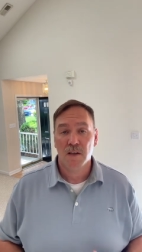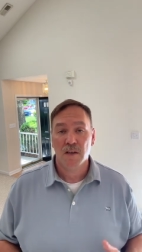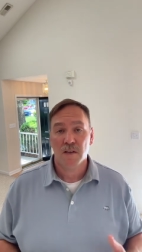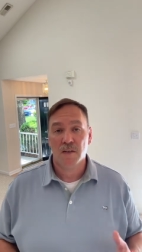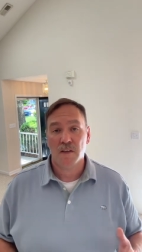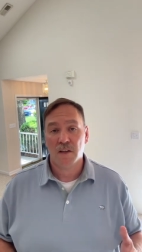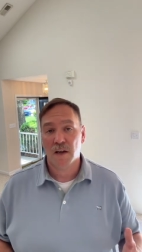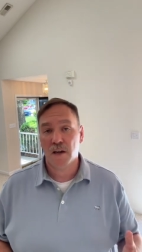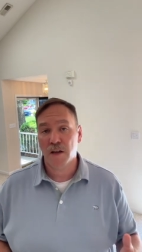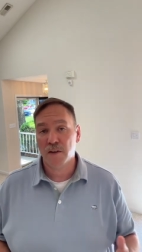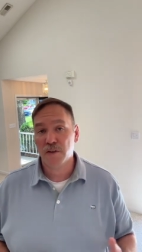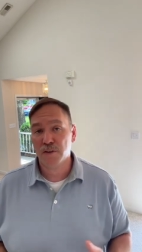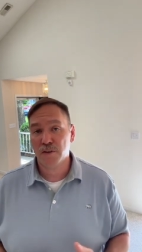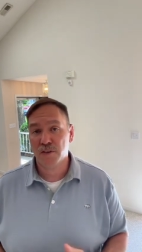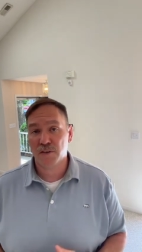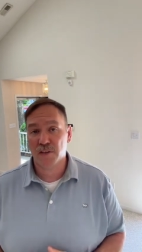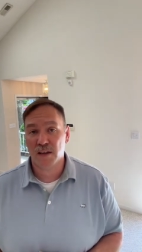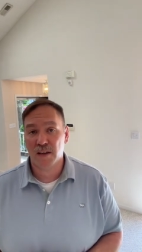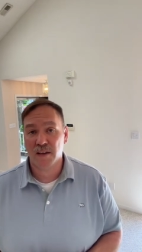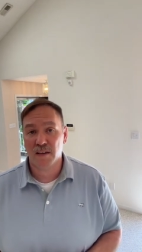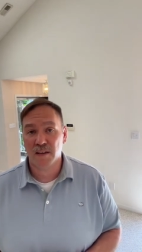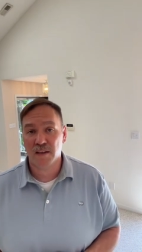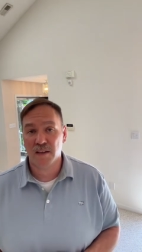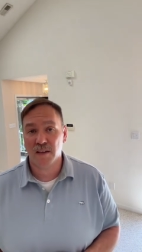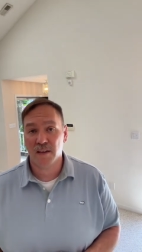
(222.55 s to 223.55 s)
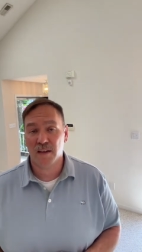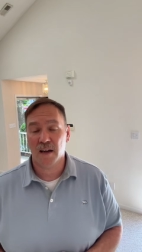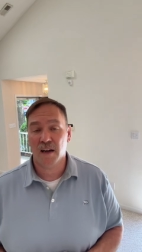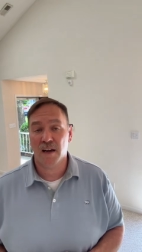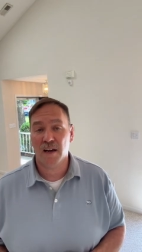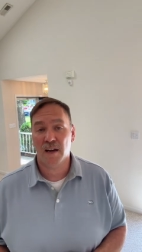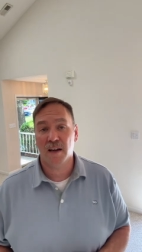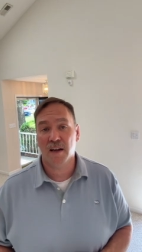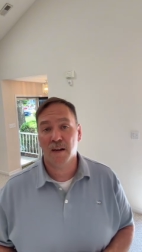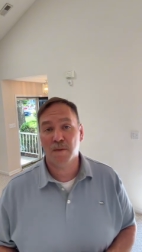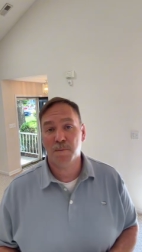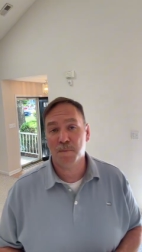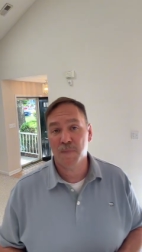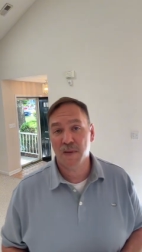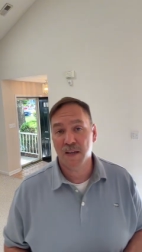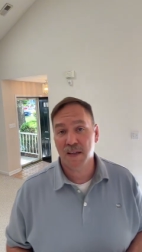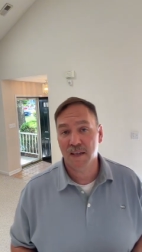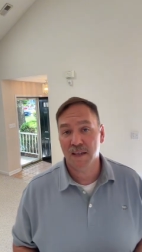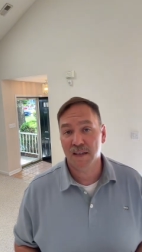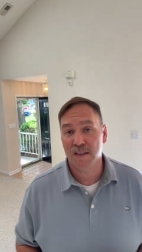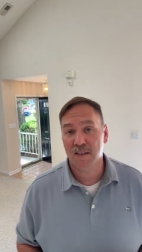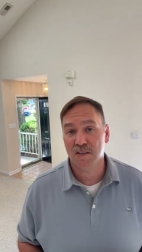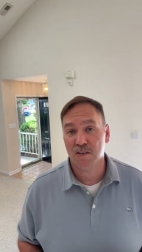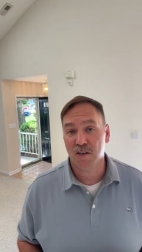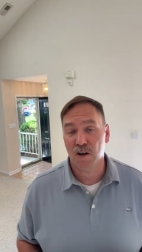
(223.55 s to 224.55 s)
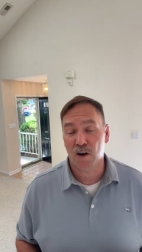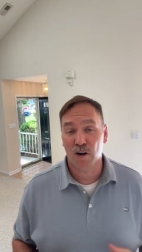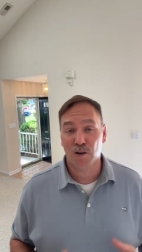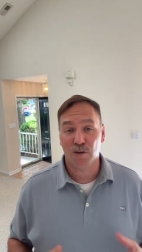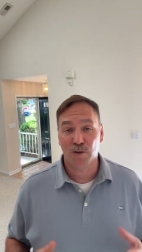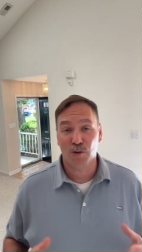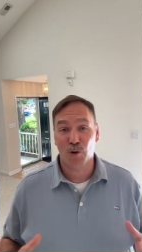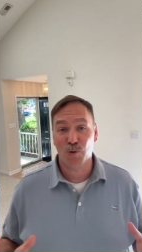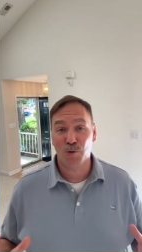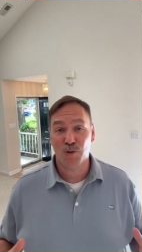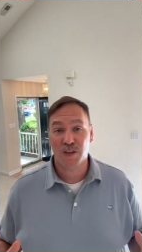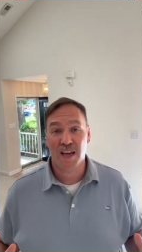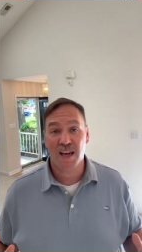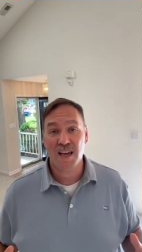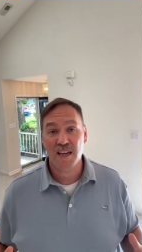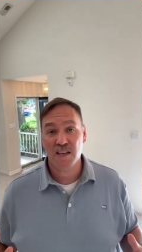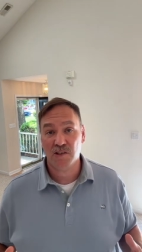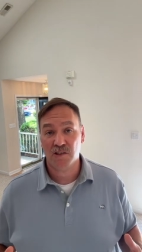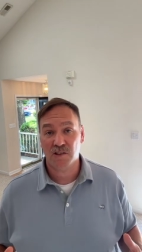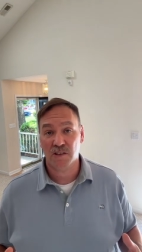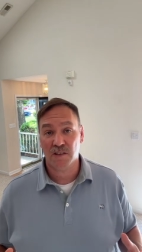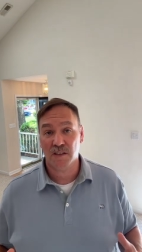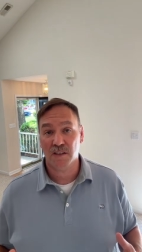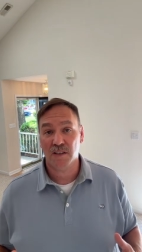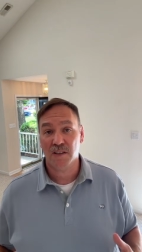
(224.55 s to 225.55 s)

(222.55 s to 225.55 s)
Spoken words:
The other thing is our location.